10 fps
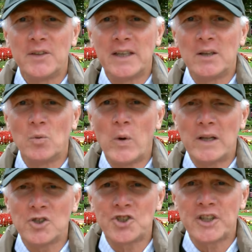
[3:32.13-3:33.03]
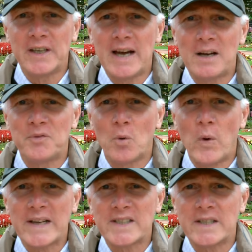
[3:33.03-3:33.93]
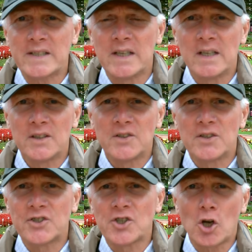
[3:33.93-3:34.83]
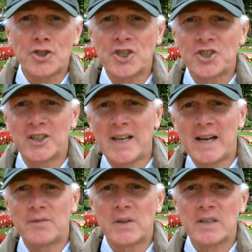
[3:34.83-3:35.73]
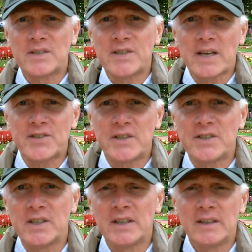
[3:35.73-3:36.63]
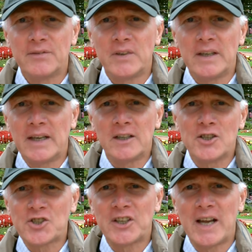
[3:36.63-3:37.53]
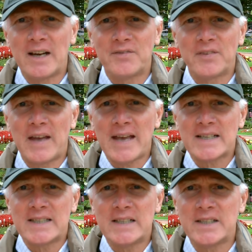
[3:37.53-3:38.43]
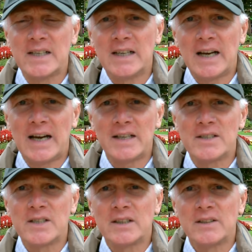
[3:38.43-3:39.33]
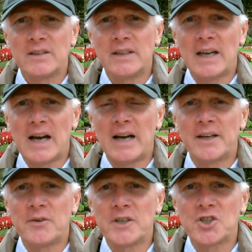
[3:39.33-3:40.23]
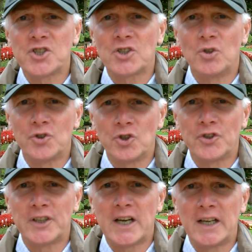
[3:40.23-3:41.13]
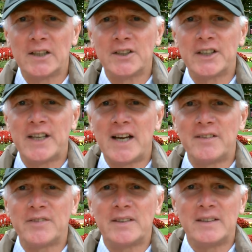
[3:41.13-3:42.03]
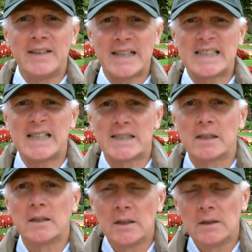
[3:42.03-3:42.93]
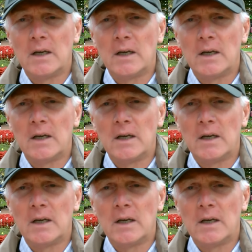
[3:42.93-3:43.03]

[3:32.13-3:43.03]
The Welsh can have Wexit, the Scottish can have Sexit, the English can have Exit, and the Irish or Northern Ireland can have Nixit.